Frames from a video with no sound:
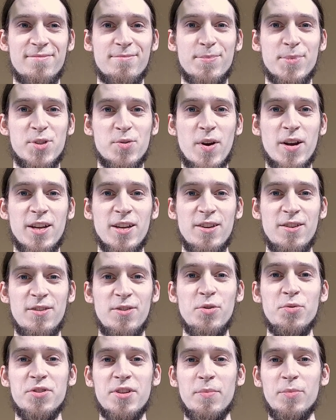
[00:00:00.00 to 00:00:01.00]
So I can
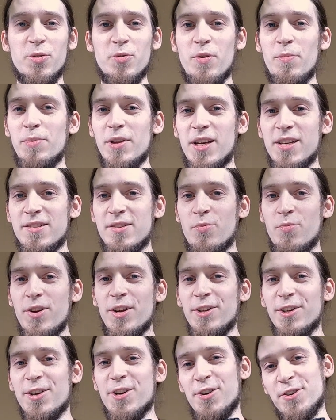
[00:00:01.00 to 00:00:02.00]
use them to replace the
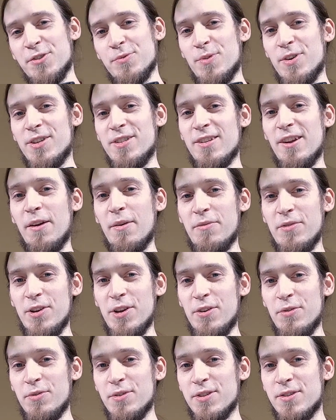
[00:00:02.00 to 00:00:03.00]
real curse words in my
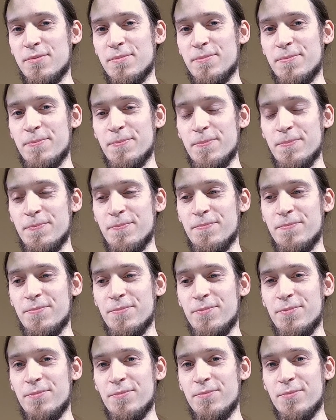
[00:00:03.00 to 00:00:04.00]
videos.
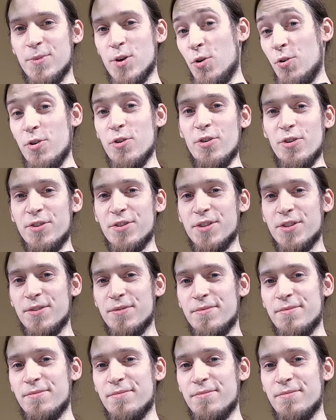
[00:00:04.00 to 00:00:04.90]
Or yours.